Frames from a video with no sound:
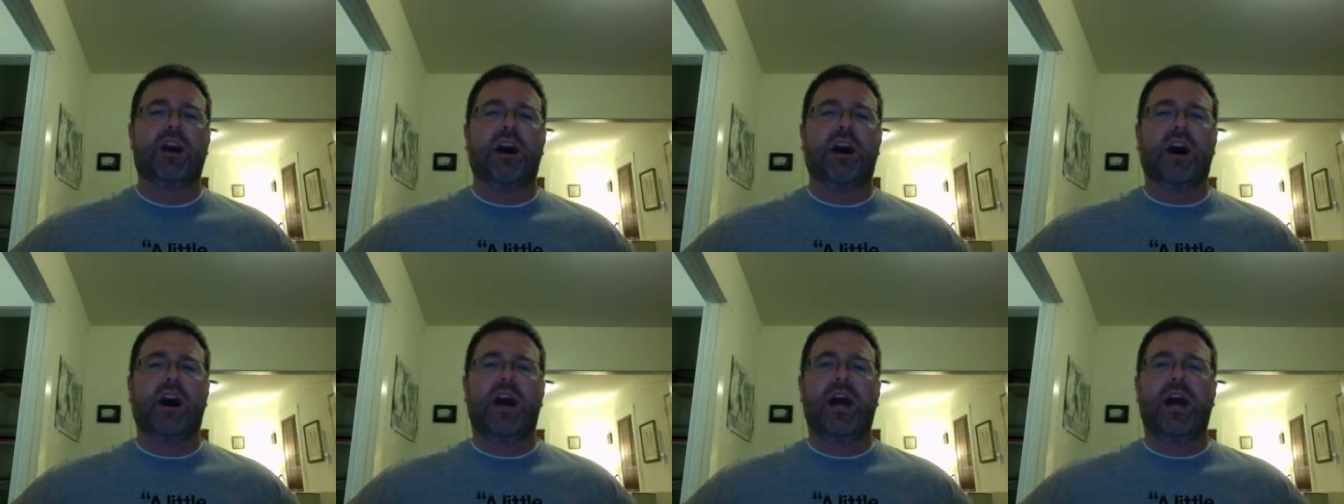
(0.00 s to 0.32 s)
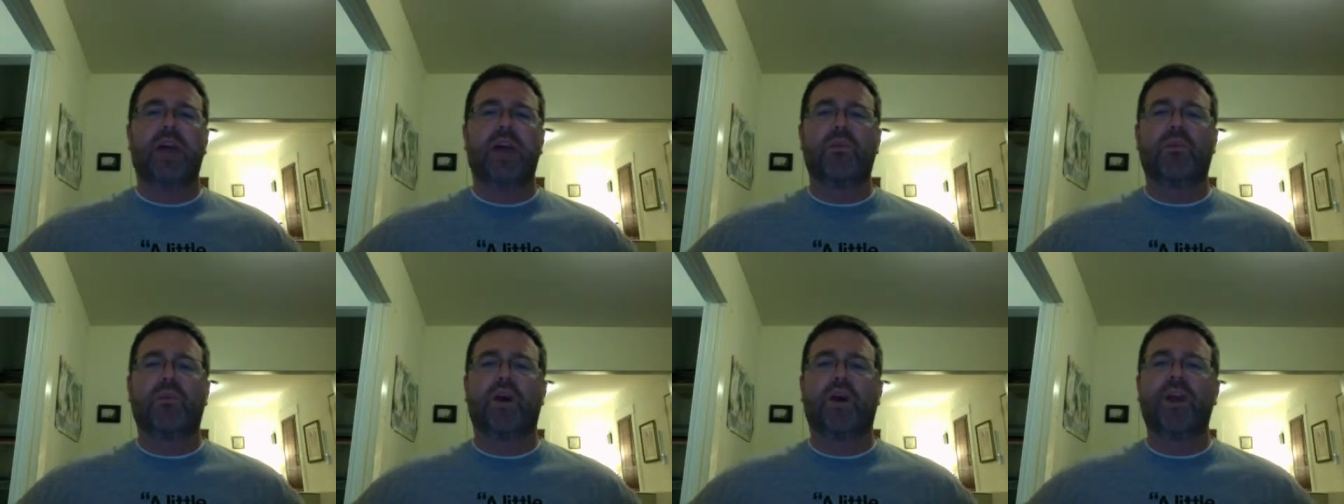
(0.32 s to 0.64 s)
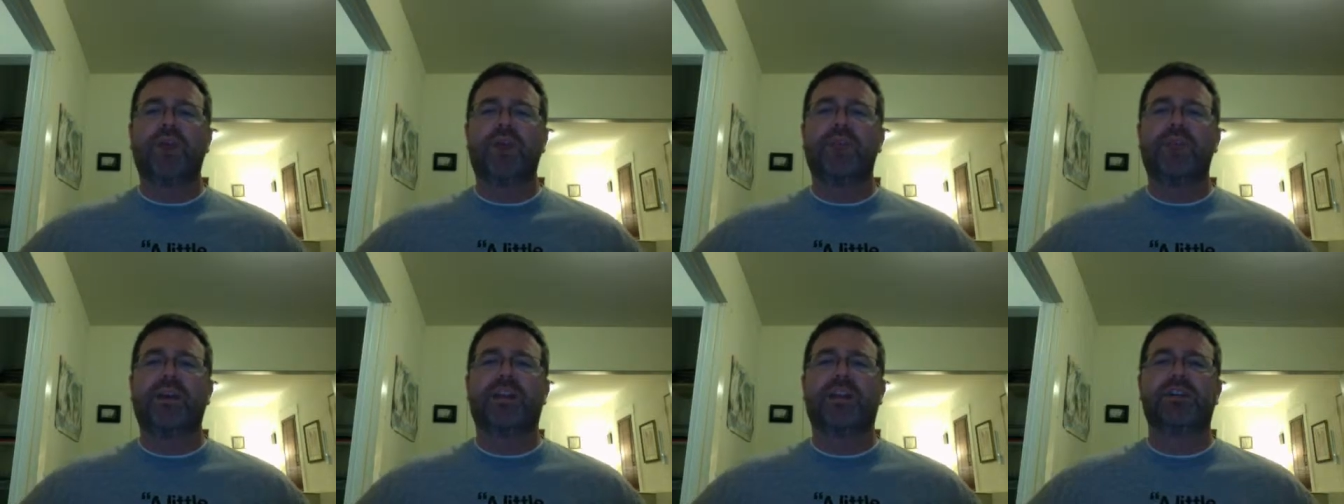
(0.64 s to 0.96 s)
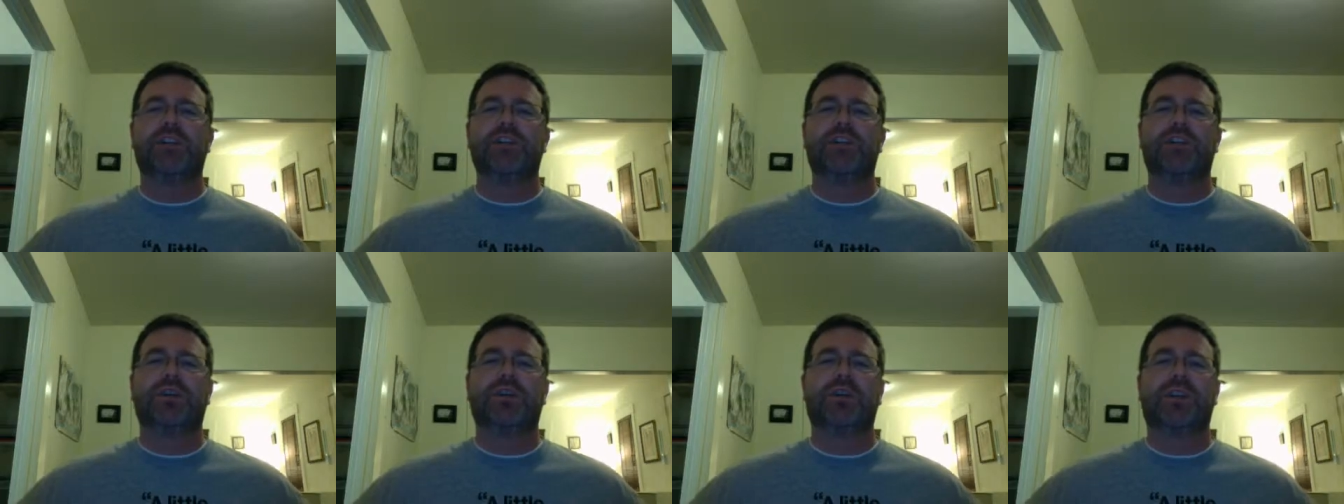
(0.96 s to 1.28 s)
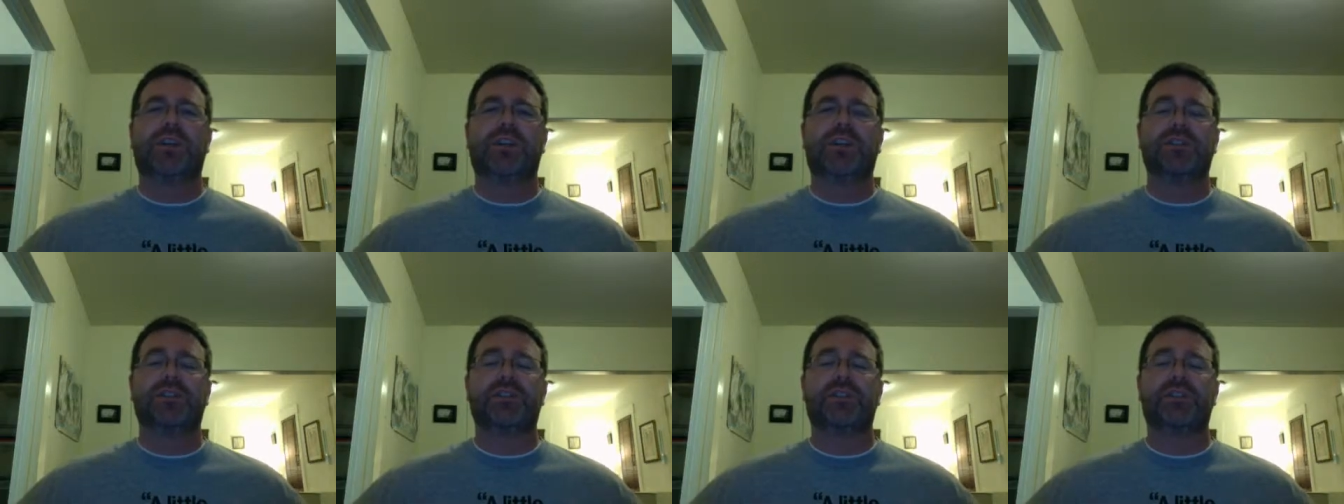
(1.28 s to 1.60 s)
I want to make sure
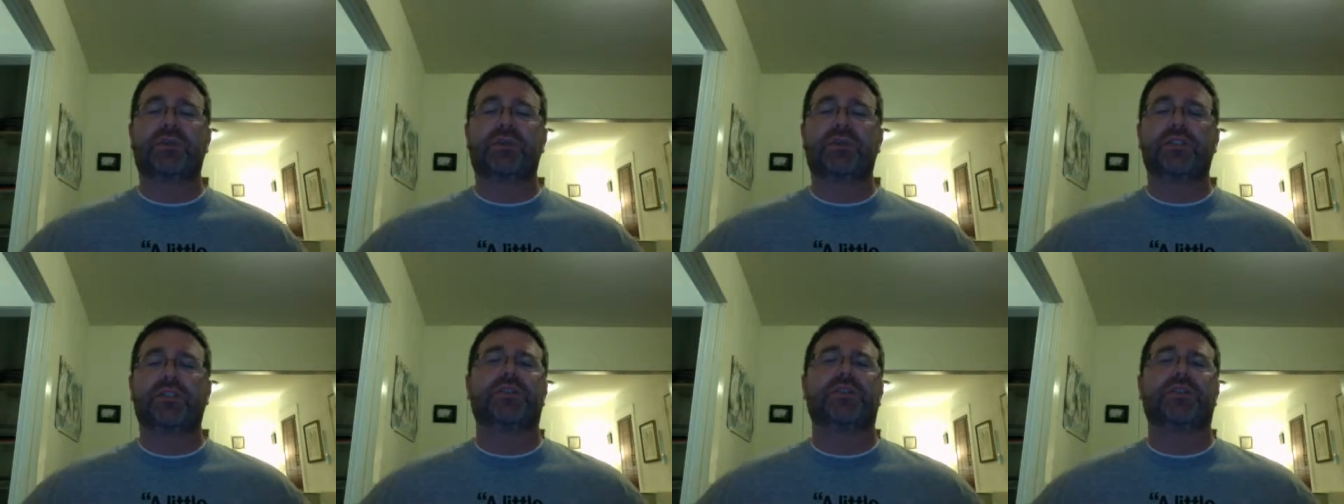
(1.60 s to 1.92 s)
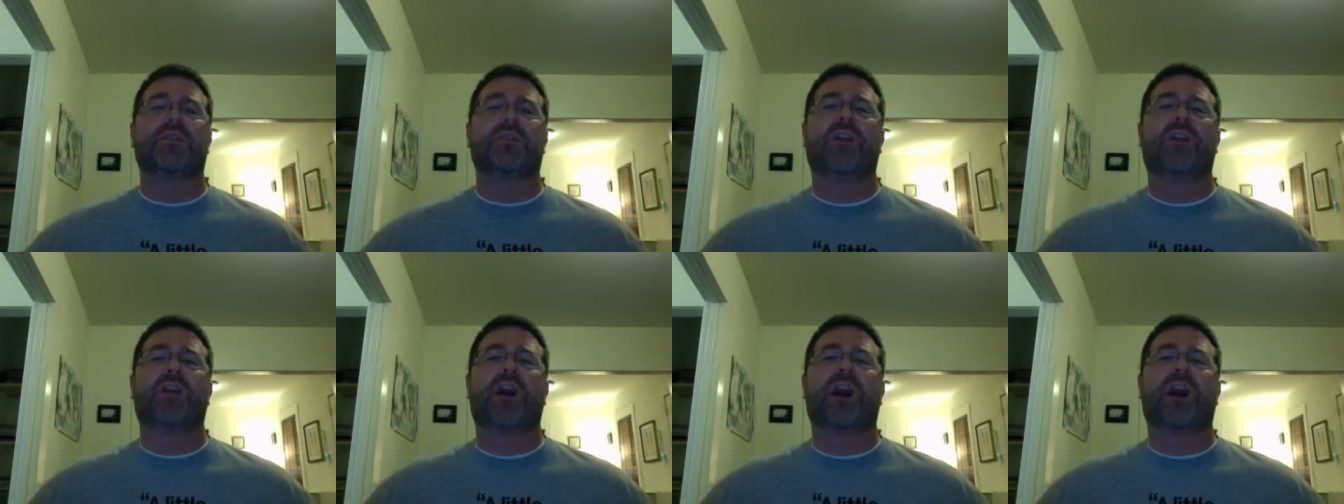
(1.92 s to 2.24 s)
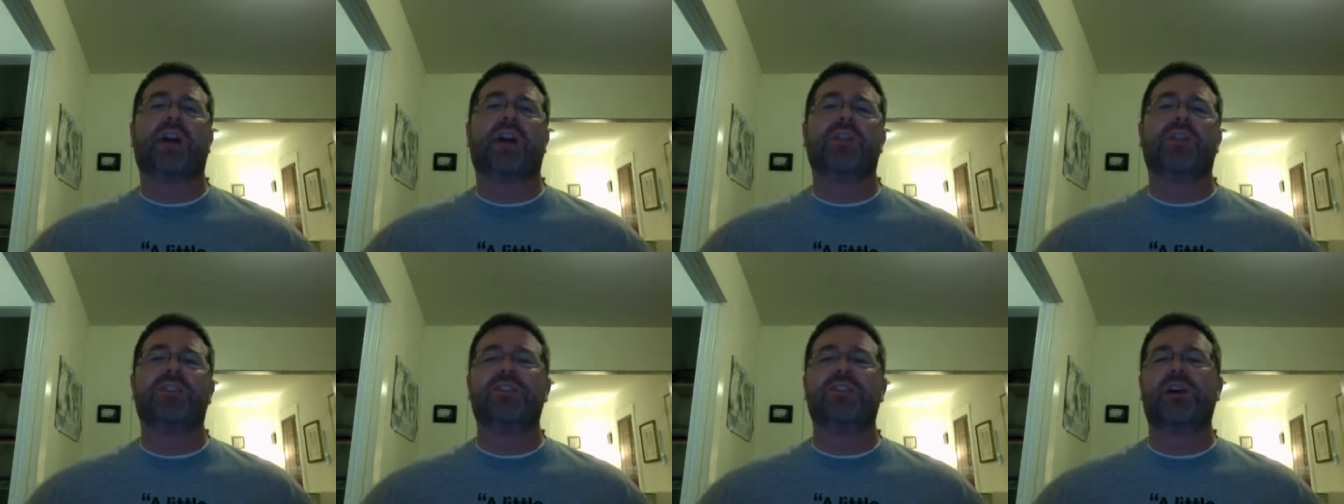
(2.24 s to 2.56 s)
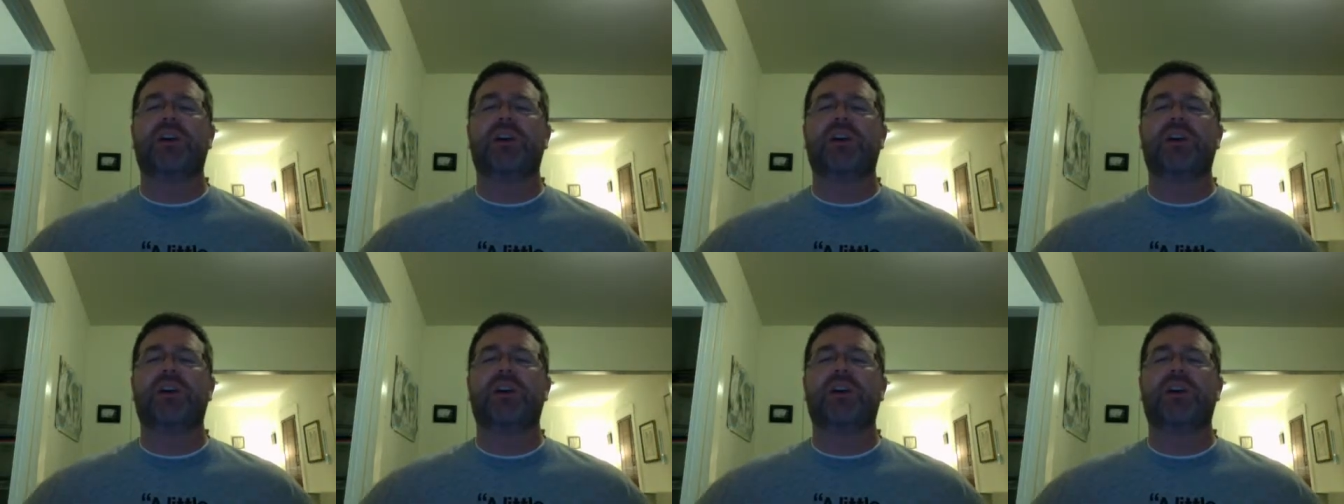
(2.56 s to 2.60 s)
that students are not